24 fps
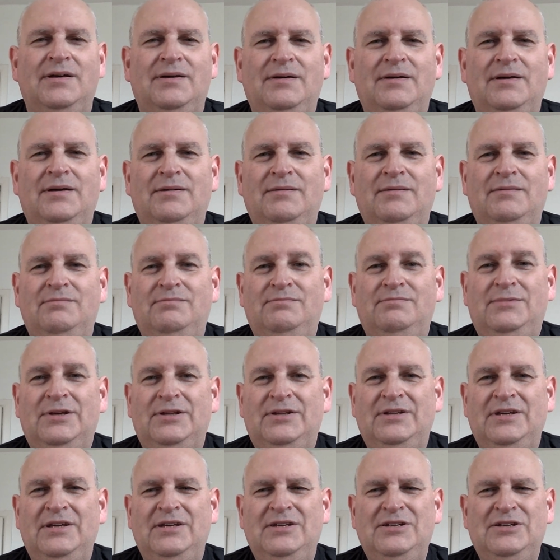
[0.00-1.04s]
Uh,
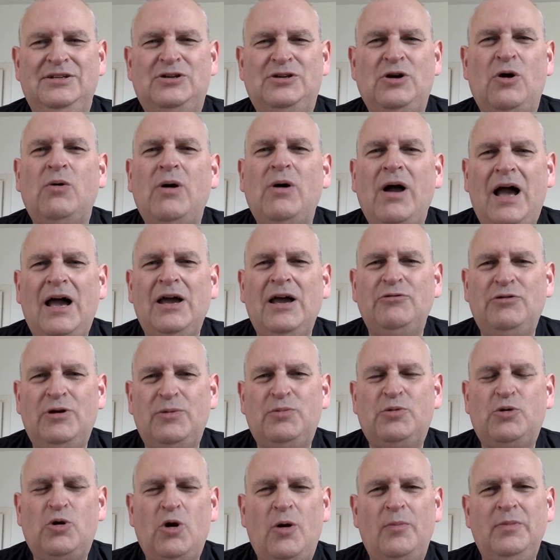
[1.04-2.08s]
but there you go. I
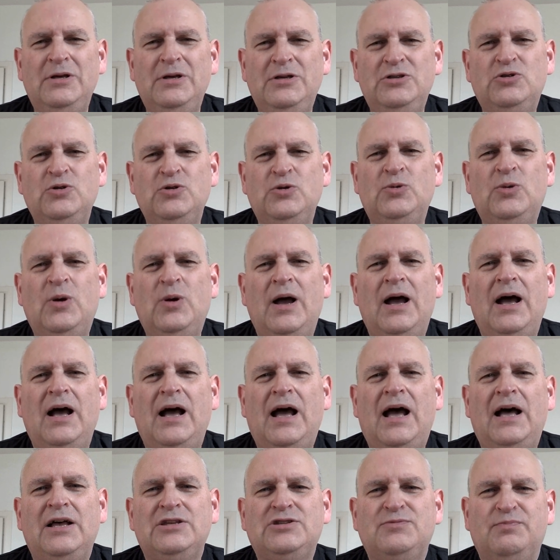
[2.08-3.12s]
will probably do
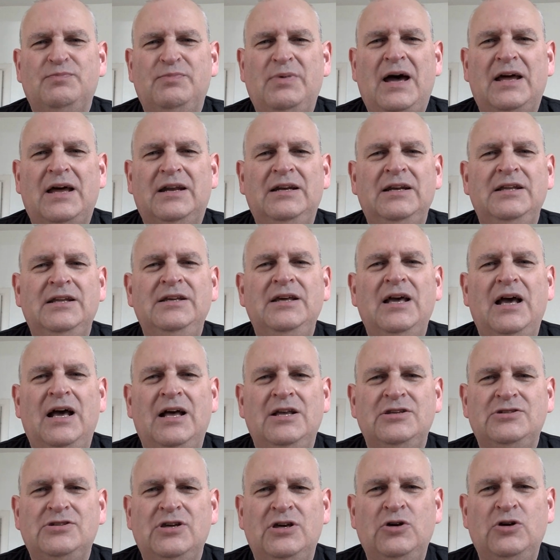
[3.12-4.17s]
as badly
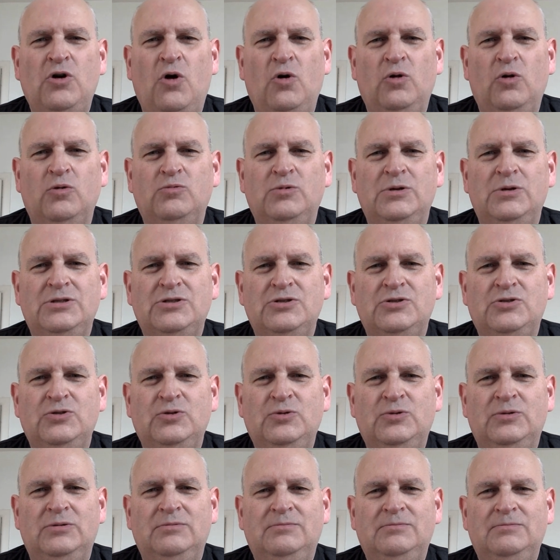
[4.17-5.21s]
as I always
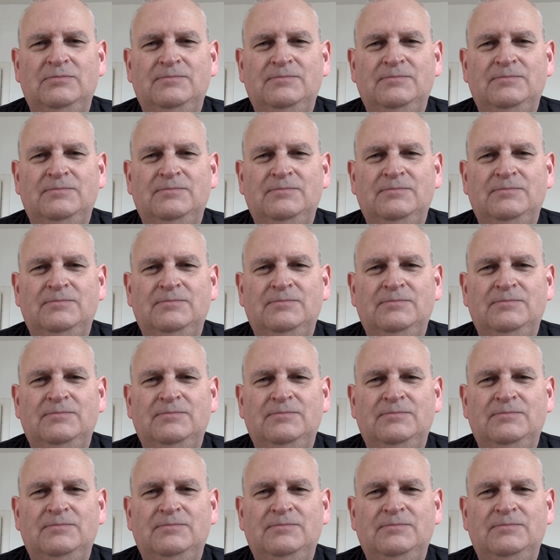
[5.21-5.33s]
do.